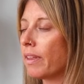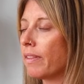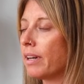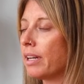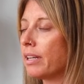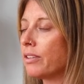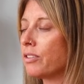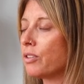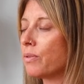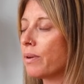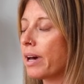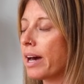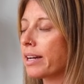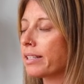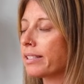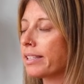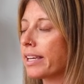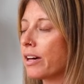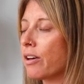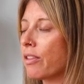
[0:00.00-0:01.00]
And then as you
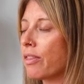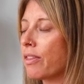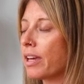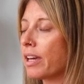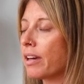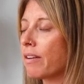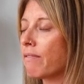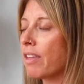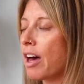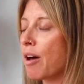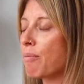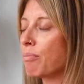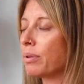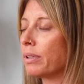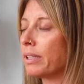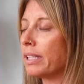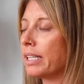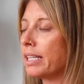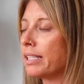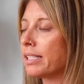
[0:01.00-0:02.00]
exhale, think of that
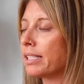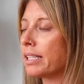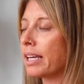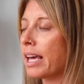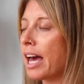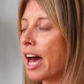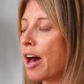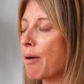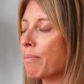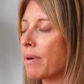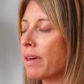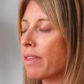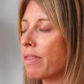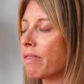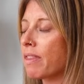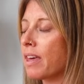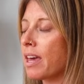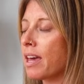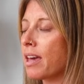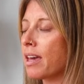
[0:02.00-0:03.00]
pleasing, happy
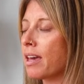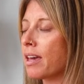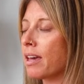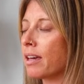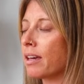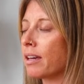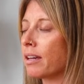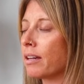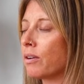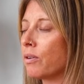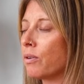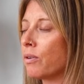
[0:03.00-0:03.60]
thing.